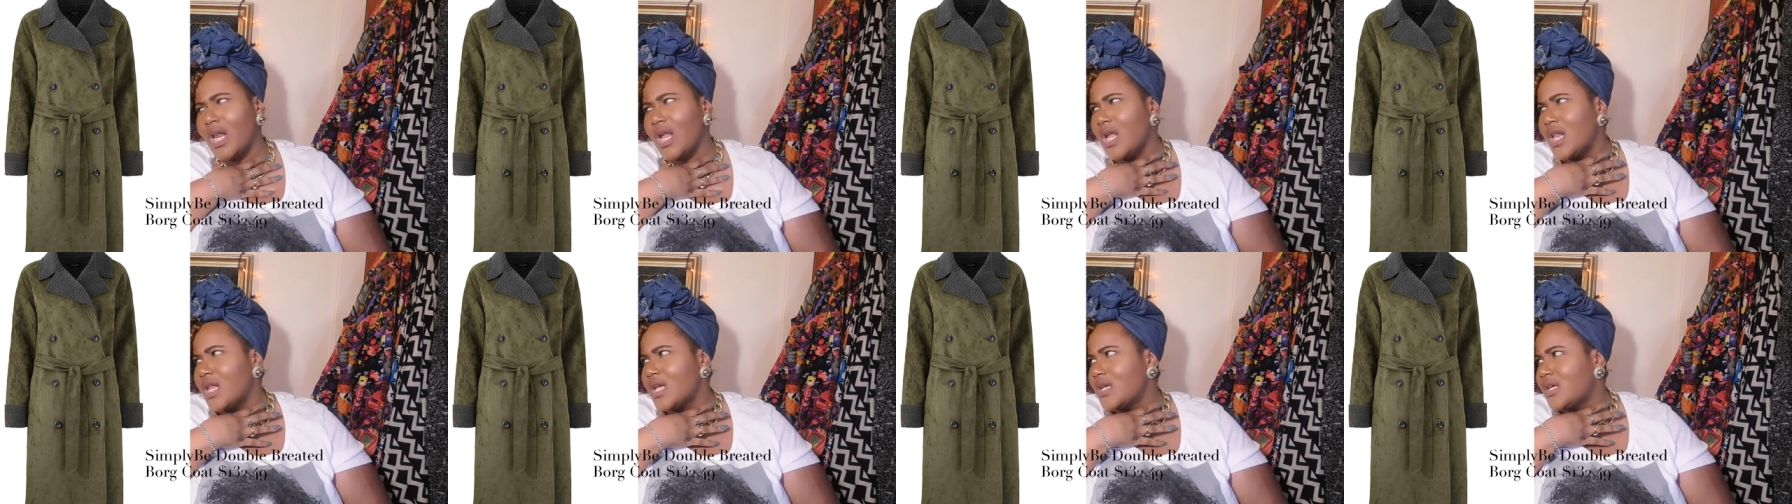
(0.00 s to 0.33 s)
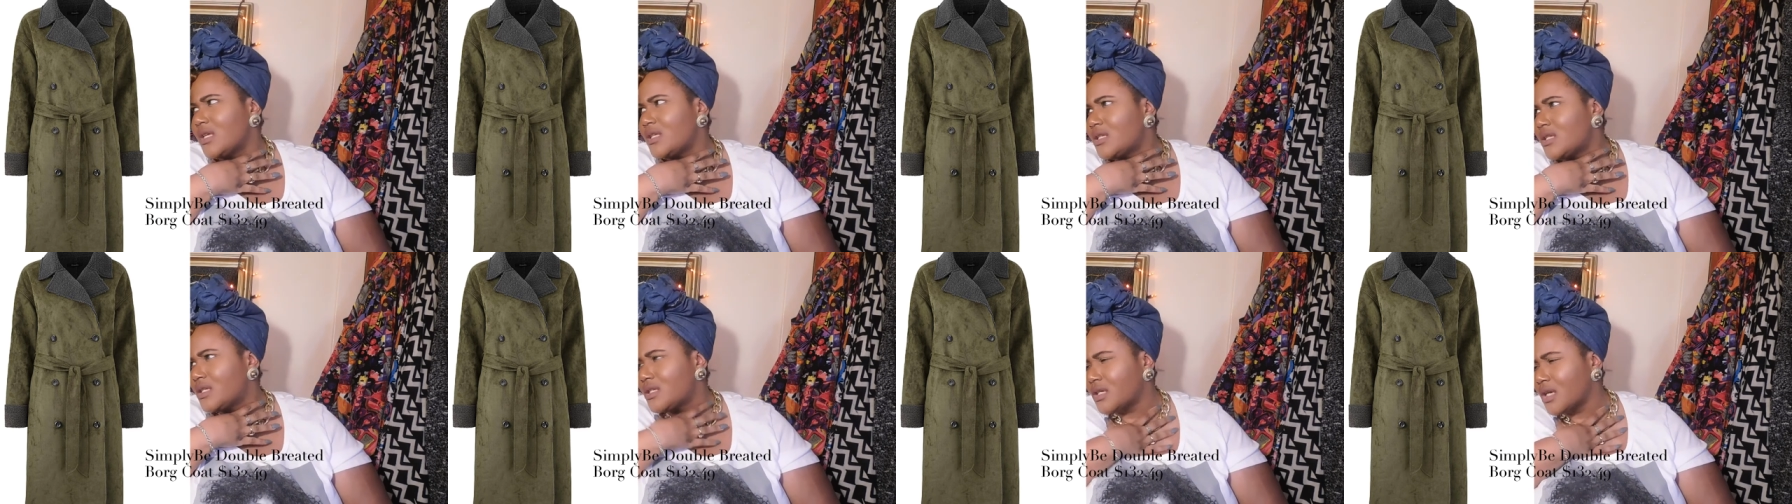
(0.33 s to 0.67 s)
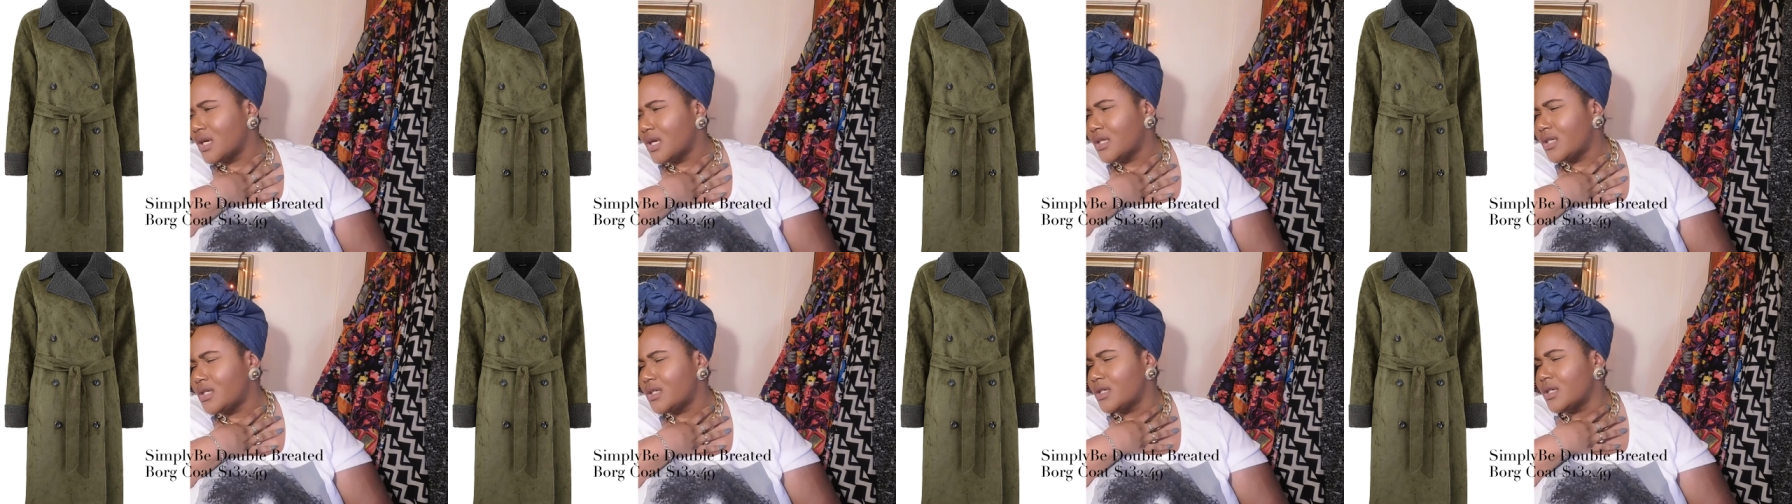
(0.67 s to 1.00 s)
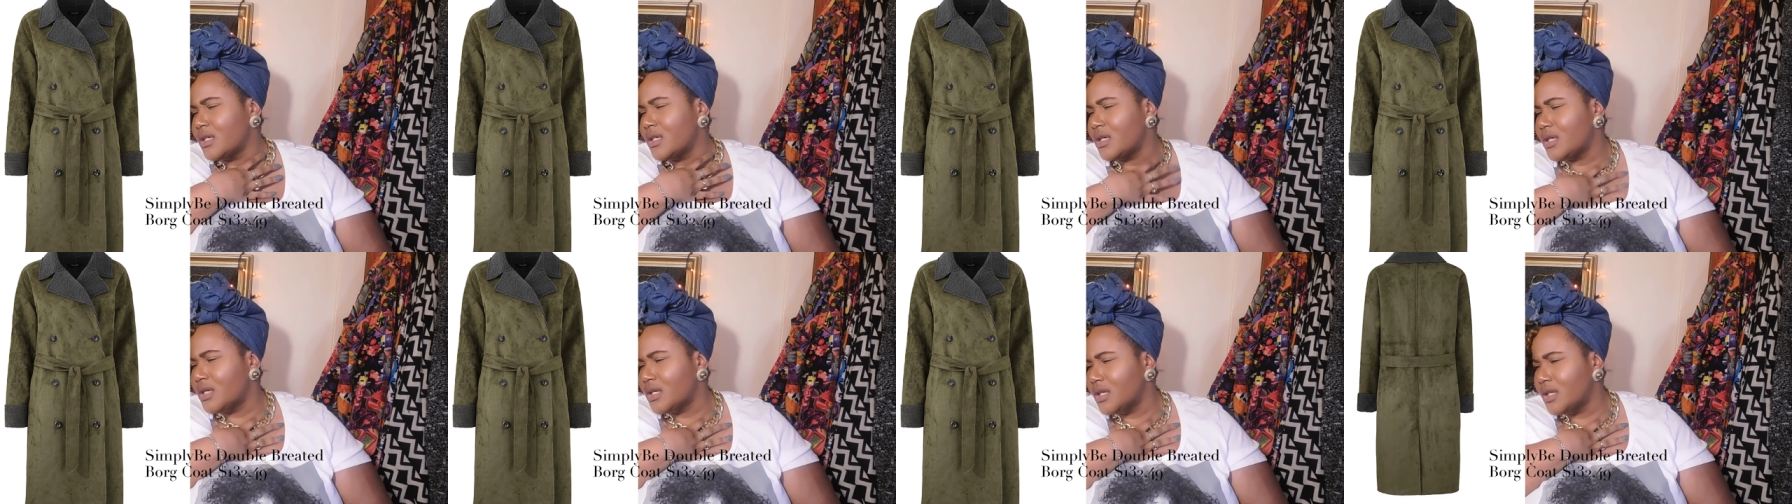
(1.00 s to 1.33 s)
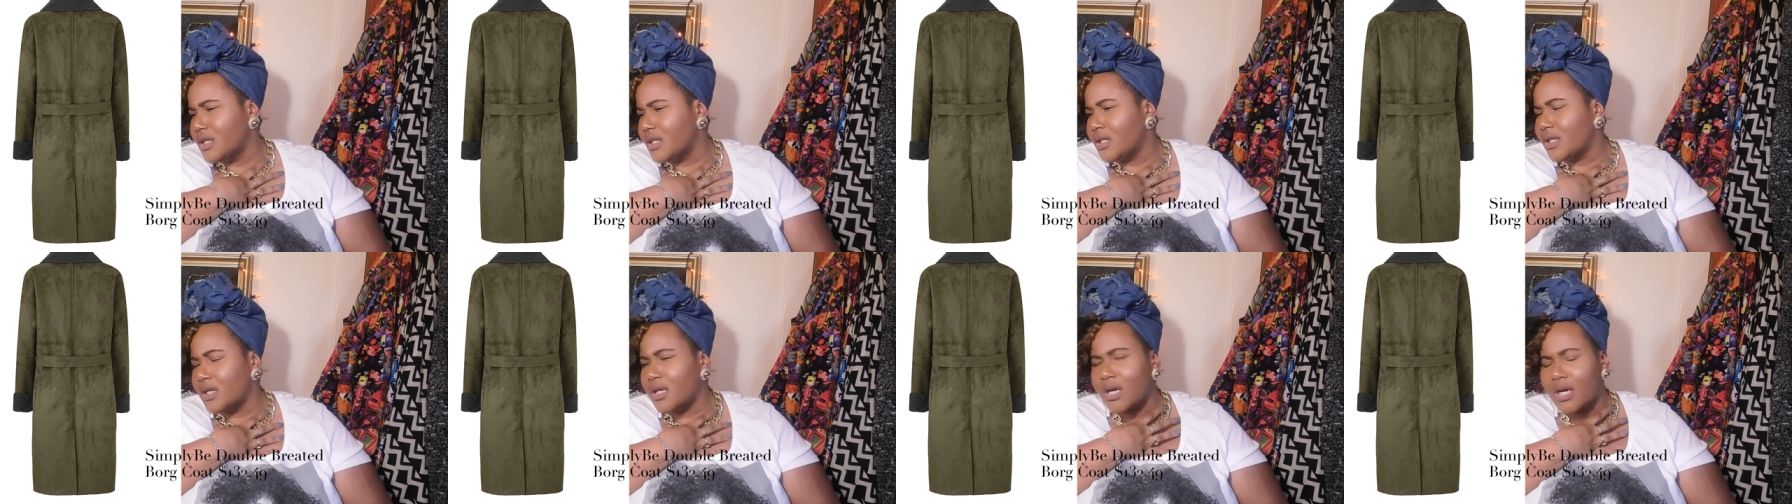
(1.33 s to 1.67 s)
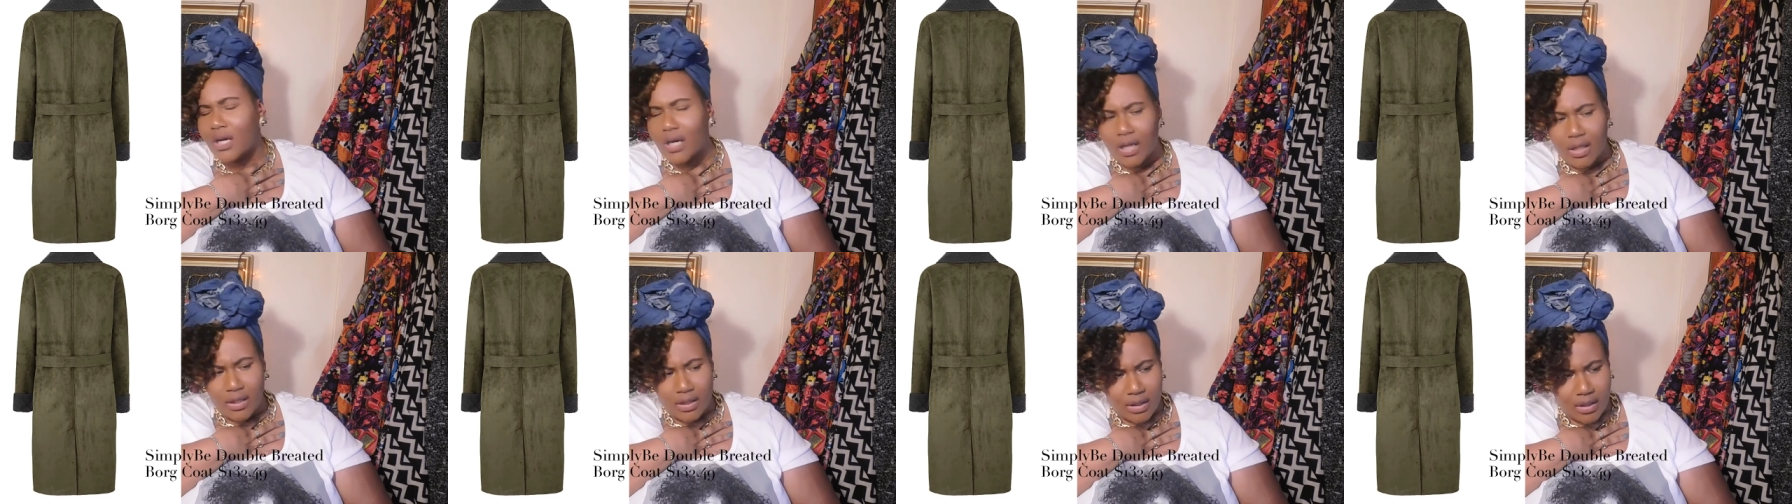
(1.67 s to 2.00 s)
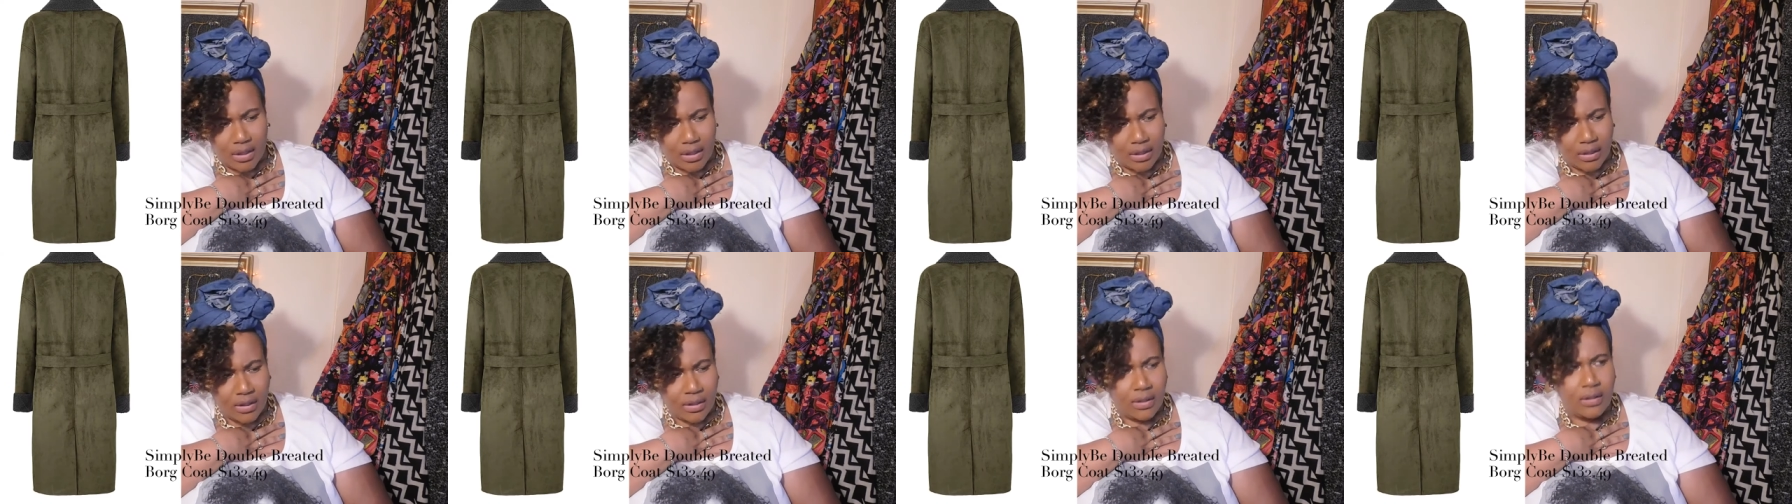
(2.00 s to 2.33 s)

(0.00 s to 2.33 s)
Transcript: It is such a good color.